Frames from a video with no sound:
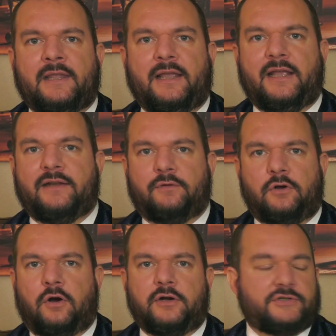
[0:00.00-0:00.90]
And for
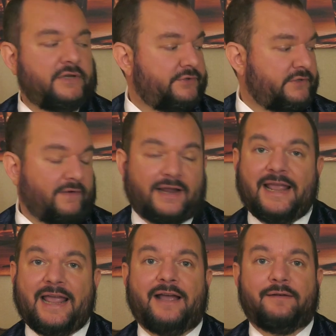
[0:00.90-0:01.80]
garnishes, if I
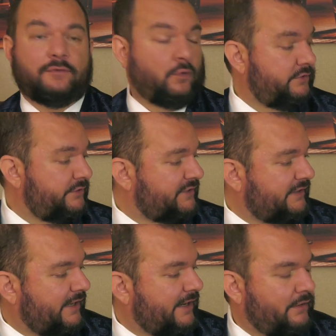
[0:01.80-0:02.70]
have oranges
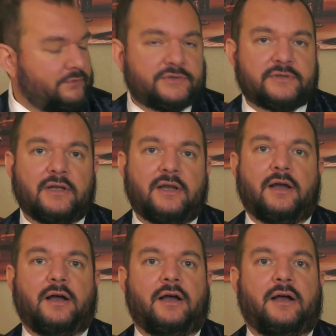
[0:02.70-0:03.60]
at the house,
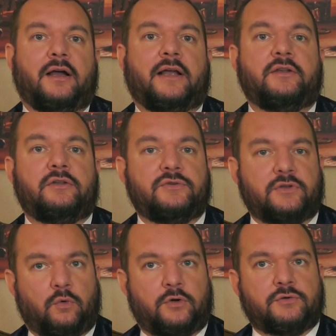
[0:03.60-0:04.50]
I can use
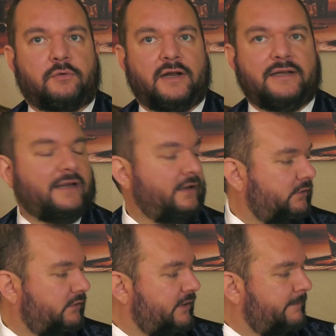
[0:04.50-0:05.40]
an orange rind
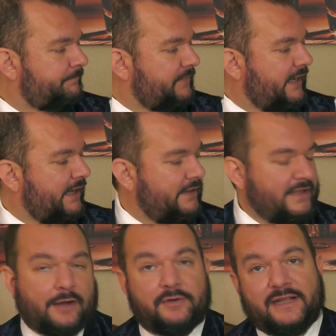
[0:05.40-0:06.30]
here. And
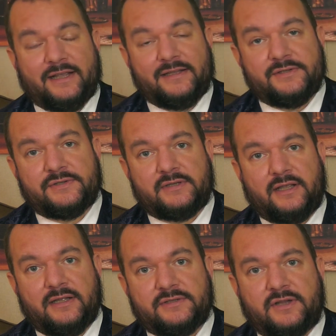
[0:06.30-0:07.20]
nowadays,
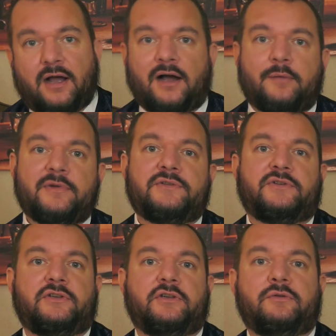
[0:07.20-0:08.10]
it's common
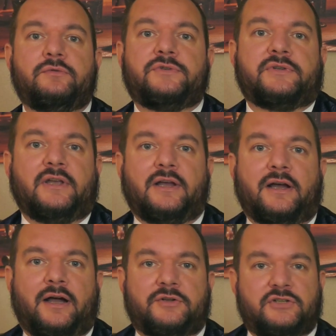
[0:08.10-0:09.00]
to use
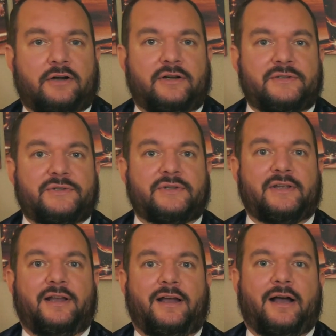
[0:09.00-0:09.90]
cherries,
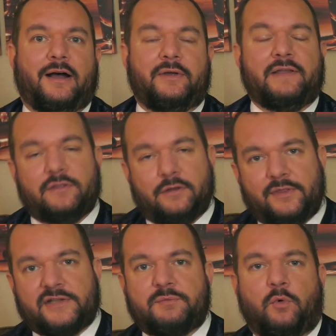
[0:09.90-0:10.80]
even though
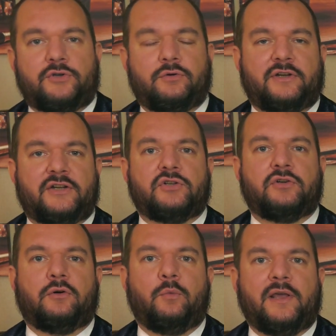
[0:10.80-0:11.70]
that's more
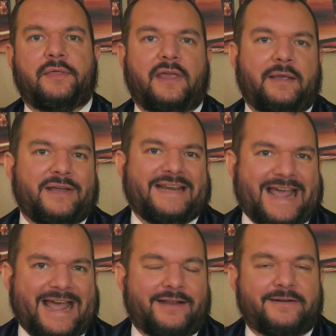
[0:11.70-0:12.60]
traditional with a
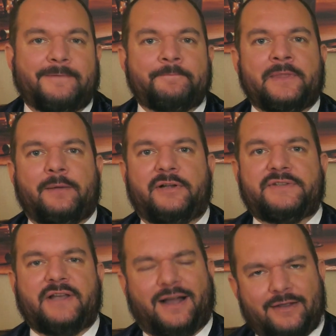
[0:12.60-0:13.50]
Manhattan.
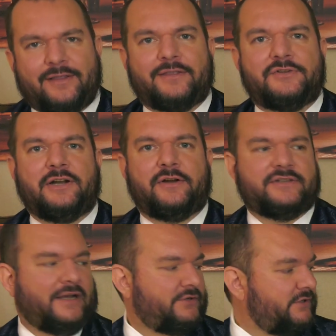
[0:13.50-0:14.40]
But I like the cherry
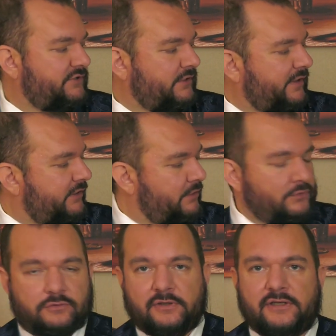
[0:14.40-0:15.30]
touch, and so I
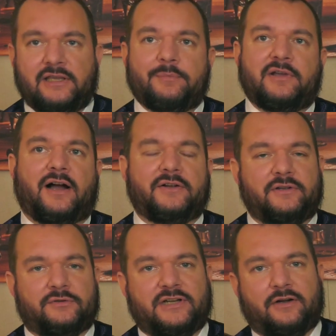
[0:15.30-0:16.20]
usually keep
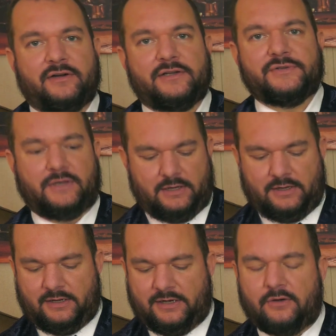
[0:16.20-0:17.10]
cocktail cherries
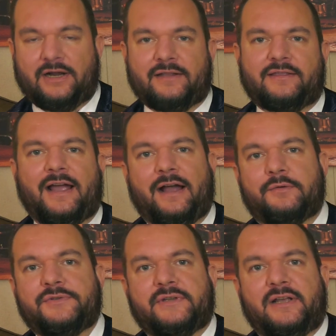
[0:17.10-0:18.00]
here at the
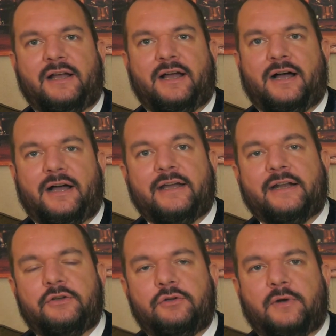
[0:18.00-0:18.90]
house. And
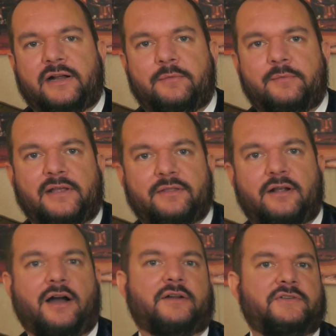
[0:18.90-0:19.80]
I do recommend the
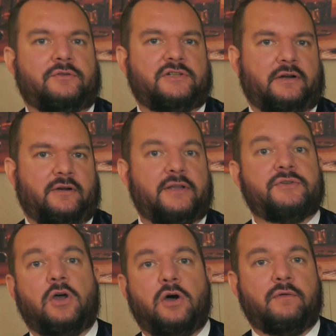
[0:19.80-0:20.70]
cocktail
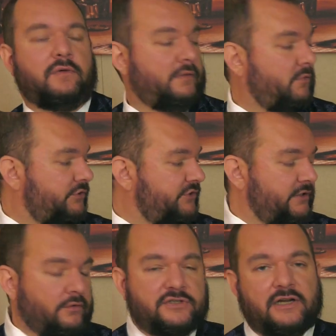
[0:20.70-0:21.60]
cherries over the
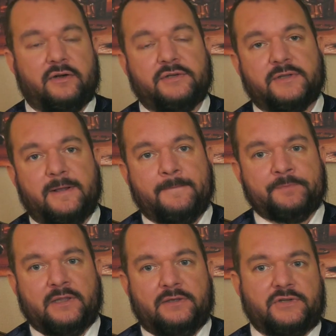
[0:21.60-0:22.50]
maraschino cherries.
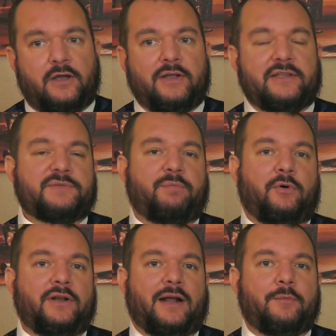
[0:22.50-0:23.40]
So at this
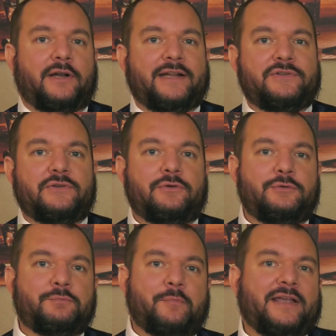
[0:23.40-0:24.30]
point, I'm ready
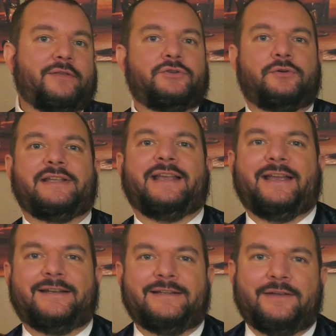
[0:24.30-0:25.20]
to make the drink
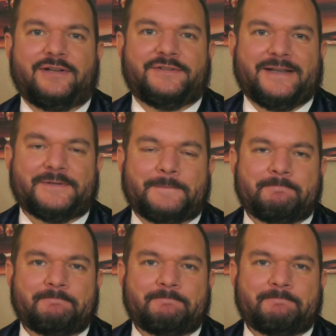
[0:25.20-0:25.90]
and give it a taste.